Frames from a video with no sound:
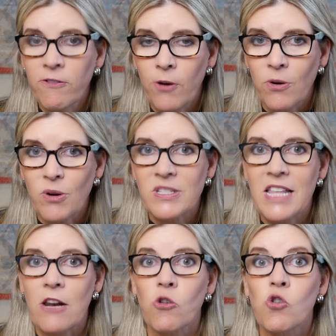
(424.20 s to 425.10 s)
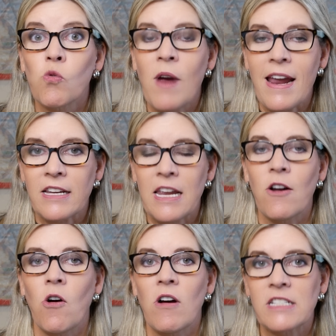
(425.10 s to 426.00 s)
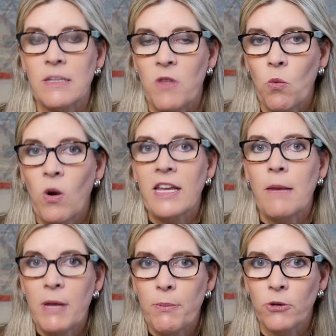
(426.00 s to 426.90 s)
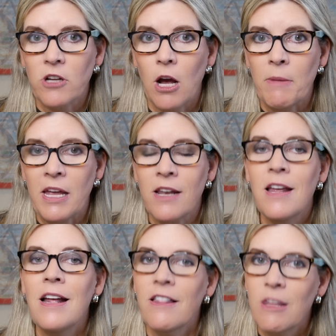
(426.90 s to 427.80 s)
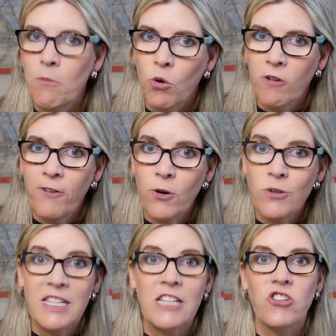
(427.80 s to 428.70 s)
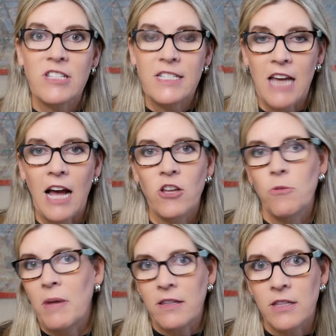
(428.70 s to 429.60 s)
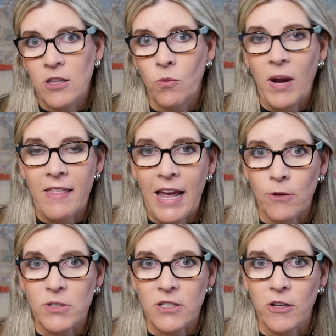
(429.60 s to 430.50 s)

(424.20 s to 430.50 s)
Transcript: photos that are great and awesome, that want to get people to come in, than more photos that just document the way the house